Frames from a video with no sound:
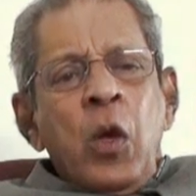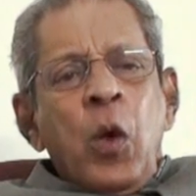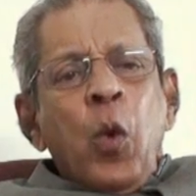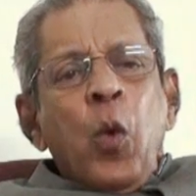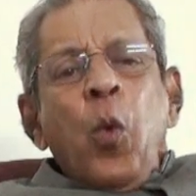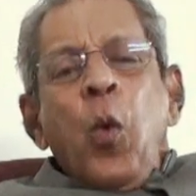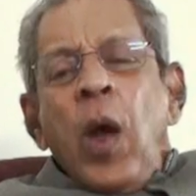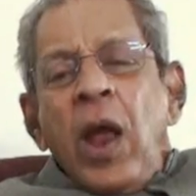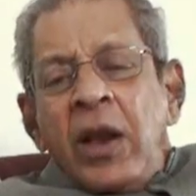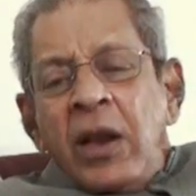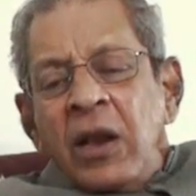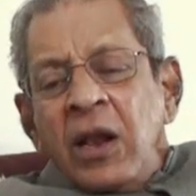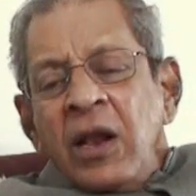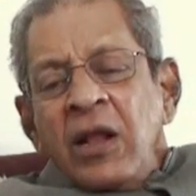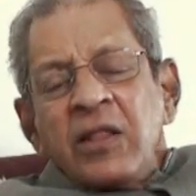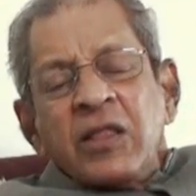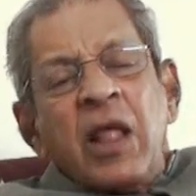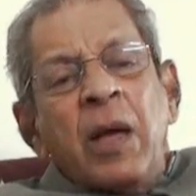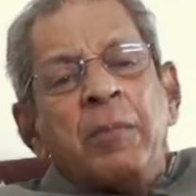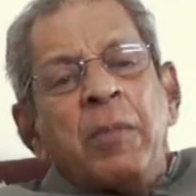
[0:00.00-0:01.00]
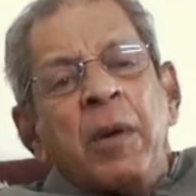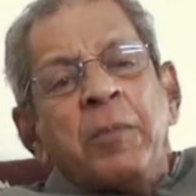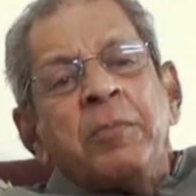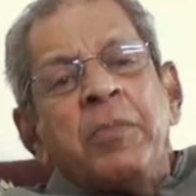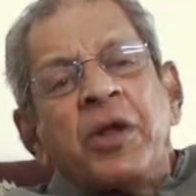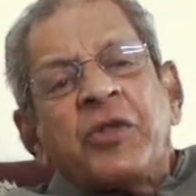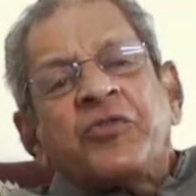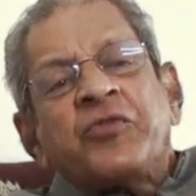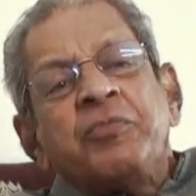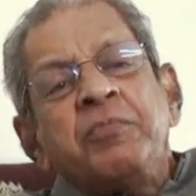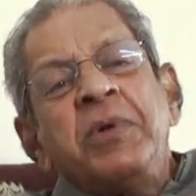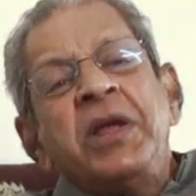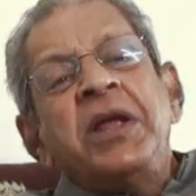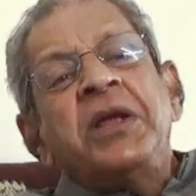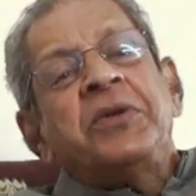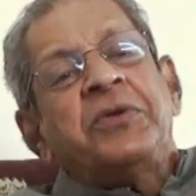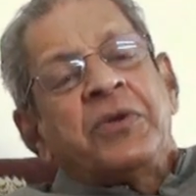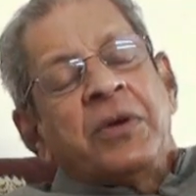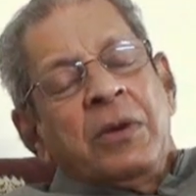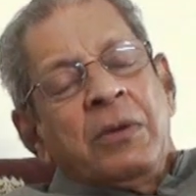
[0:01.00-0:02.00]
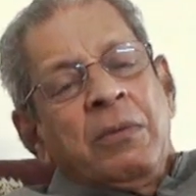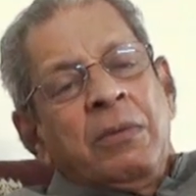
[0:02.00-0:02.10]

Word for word: When the members meet,